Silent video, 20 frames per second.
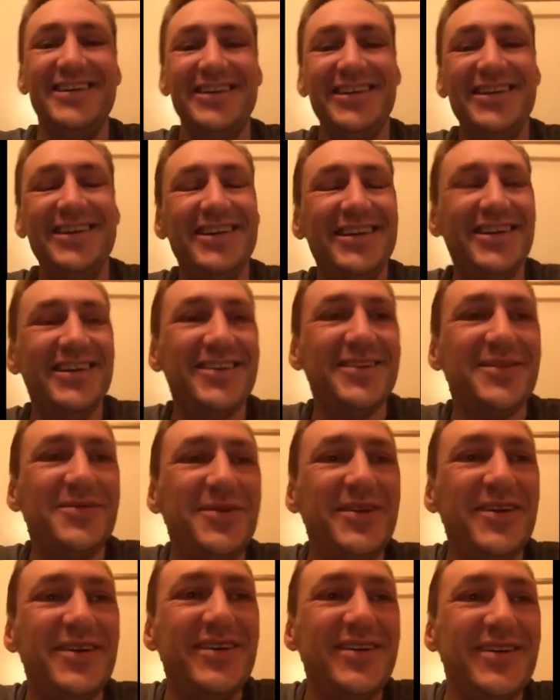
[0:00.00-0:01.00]
Yes,
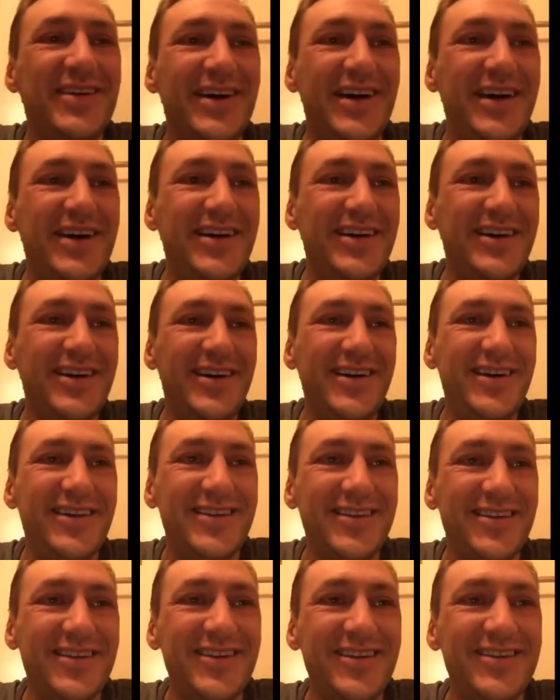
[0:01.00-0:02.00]
we all,
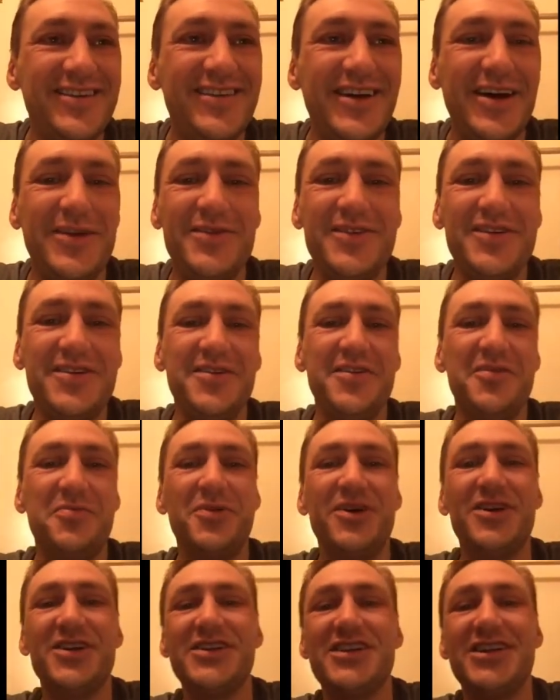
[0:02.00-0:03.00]
it's good to have a
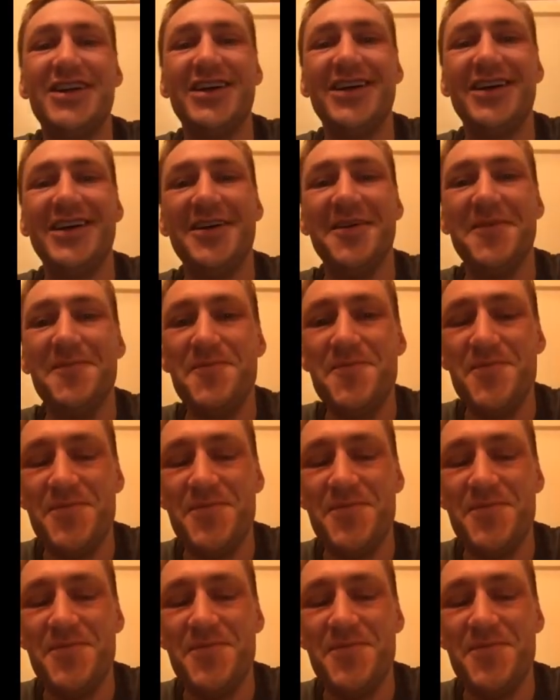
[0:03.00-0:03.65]
toothbrush, yeah.